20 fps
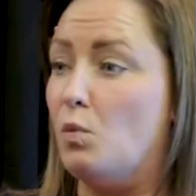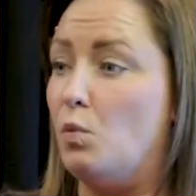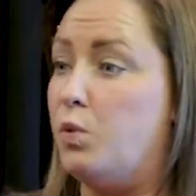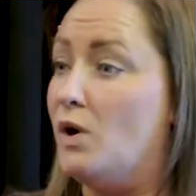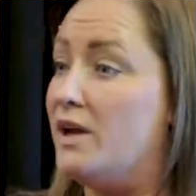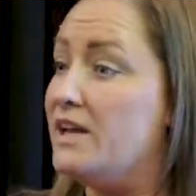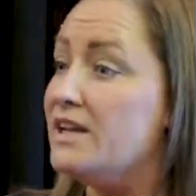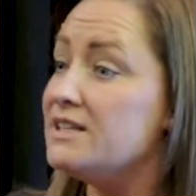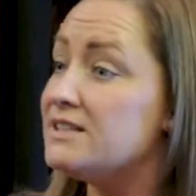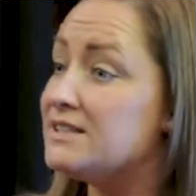
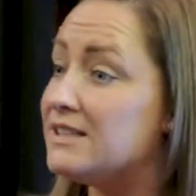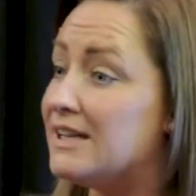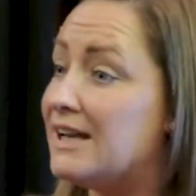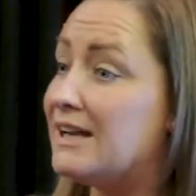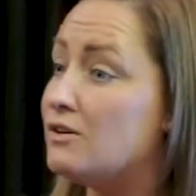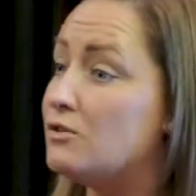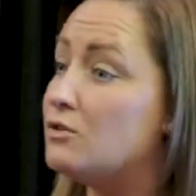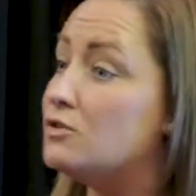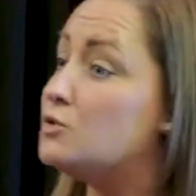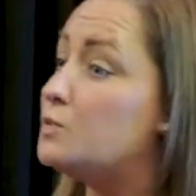We as
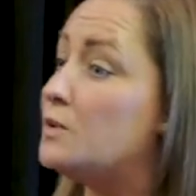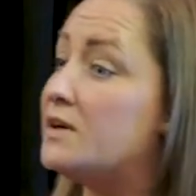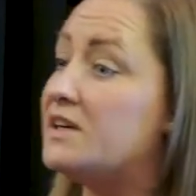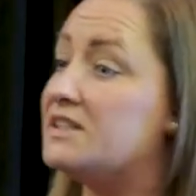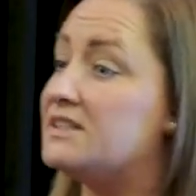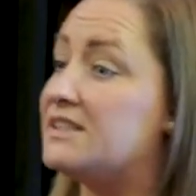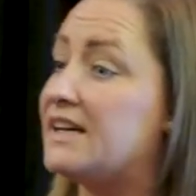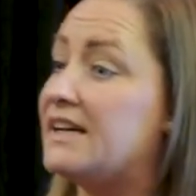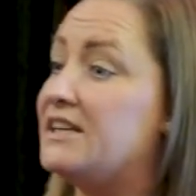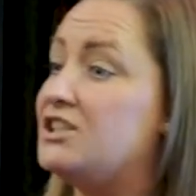landlords,
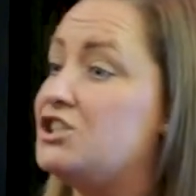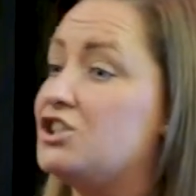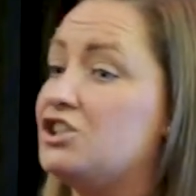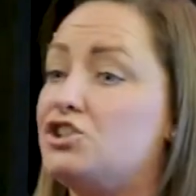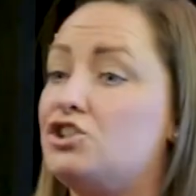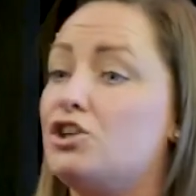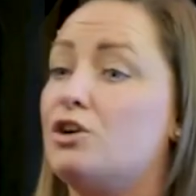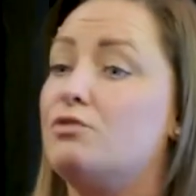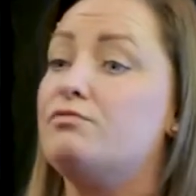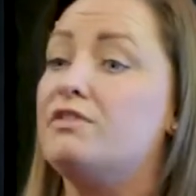we as agents,
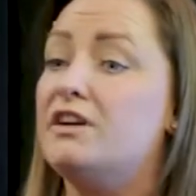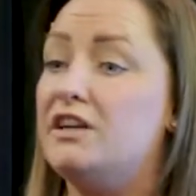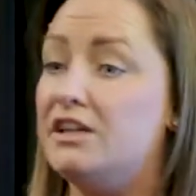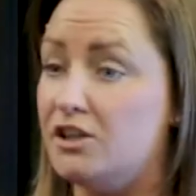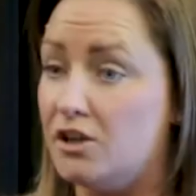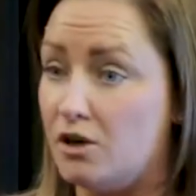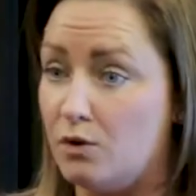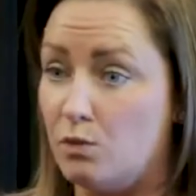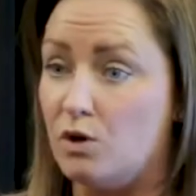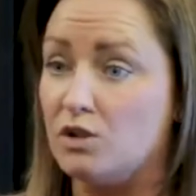don't
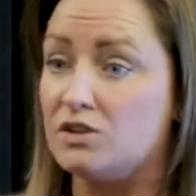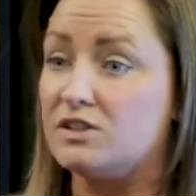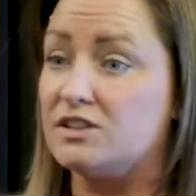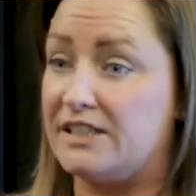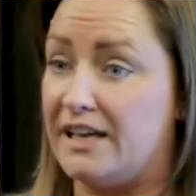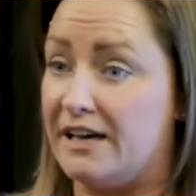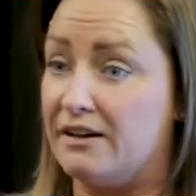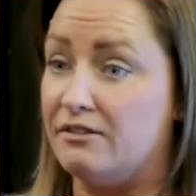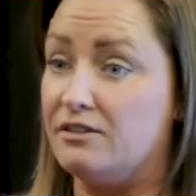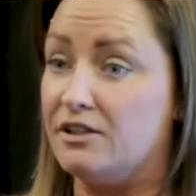really know what to
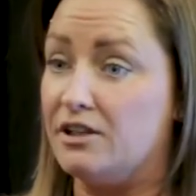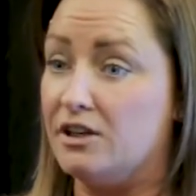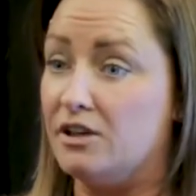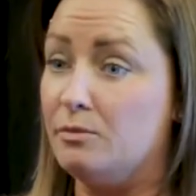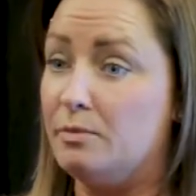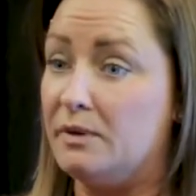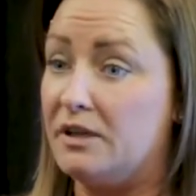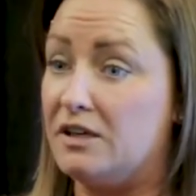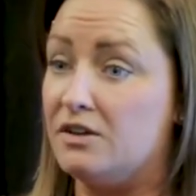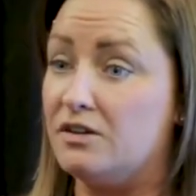tell
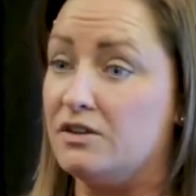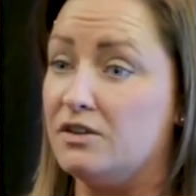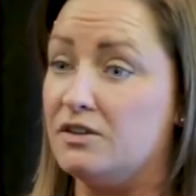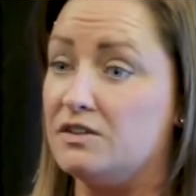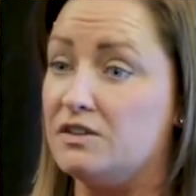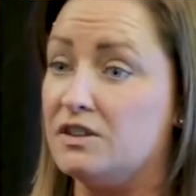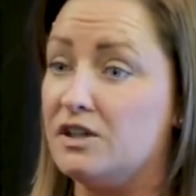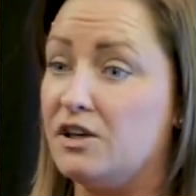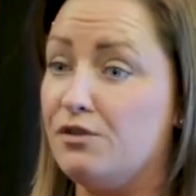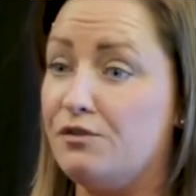you
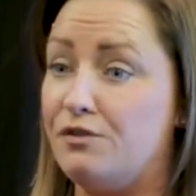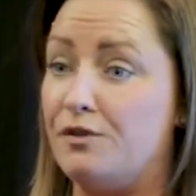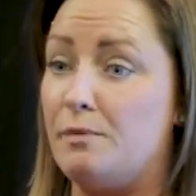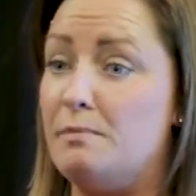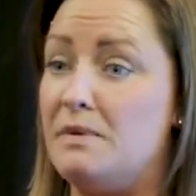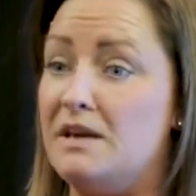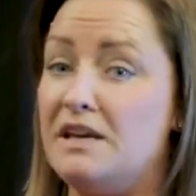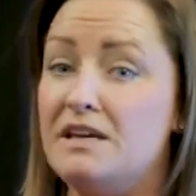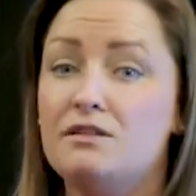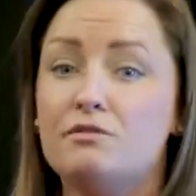because, for
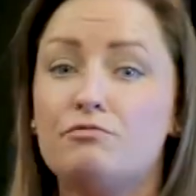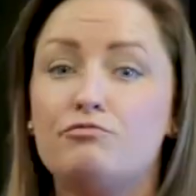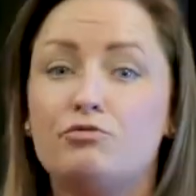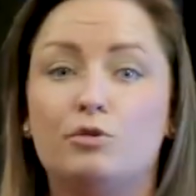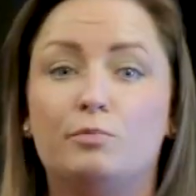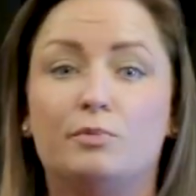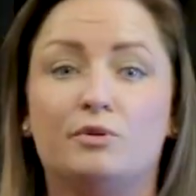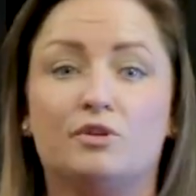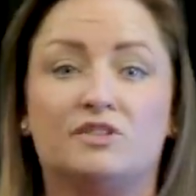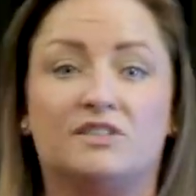me, the
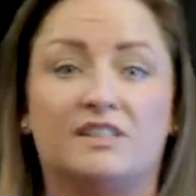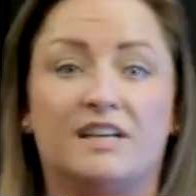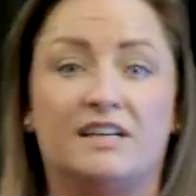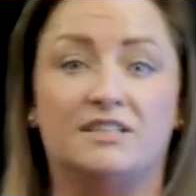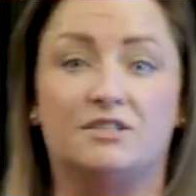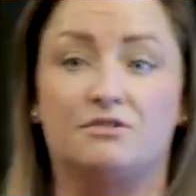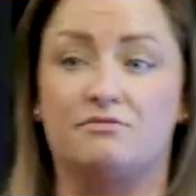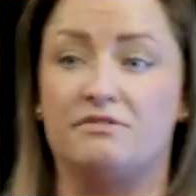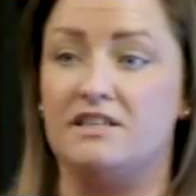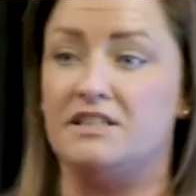rule book
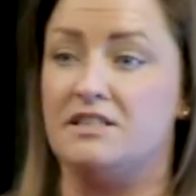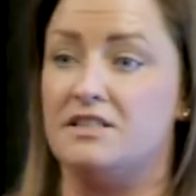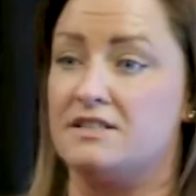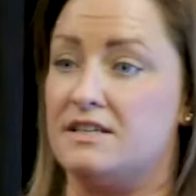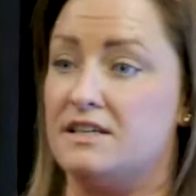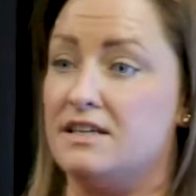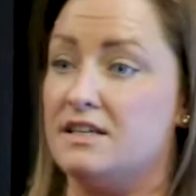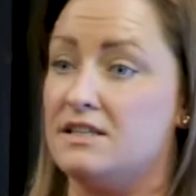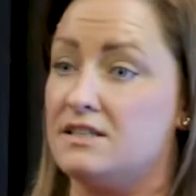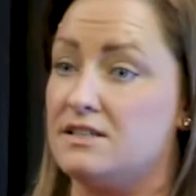says 3 to
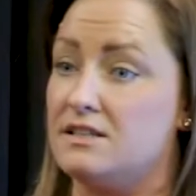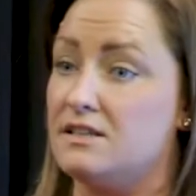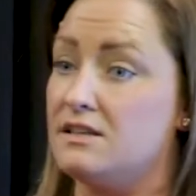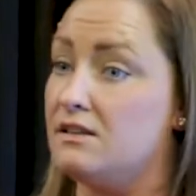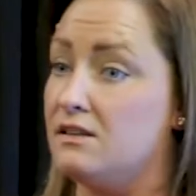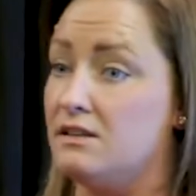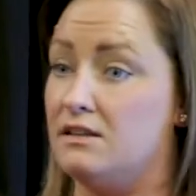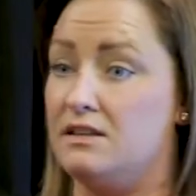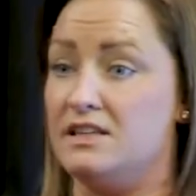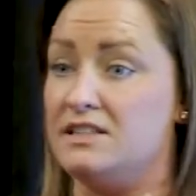6.
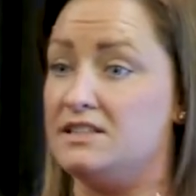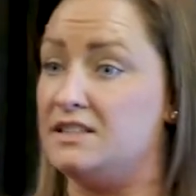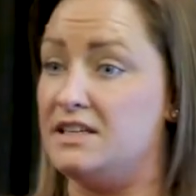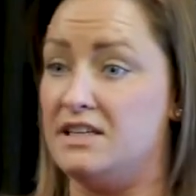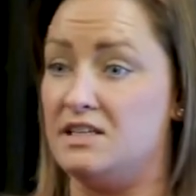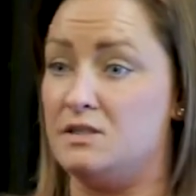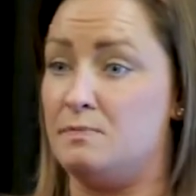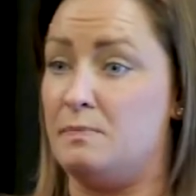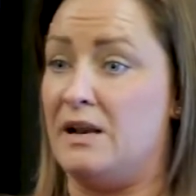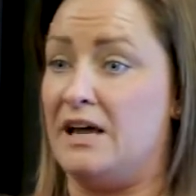This
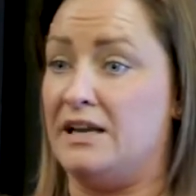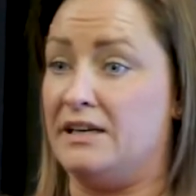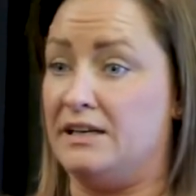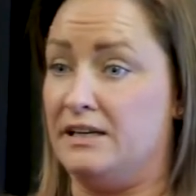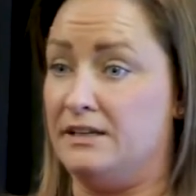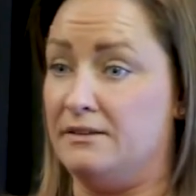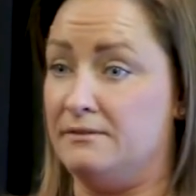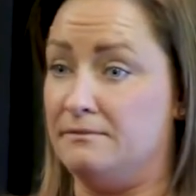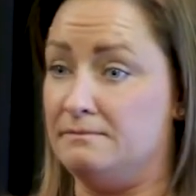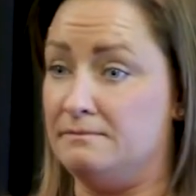needs
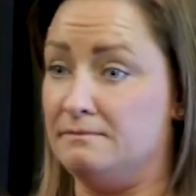planning.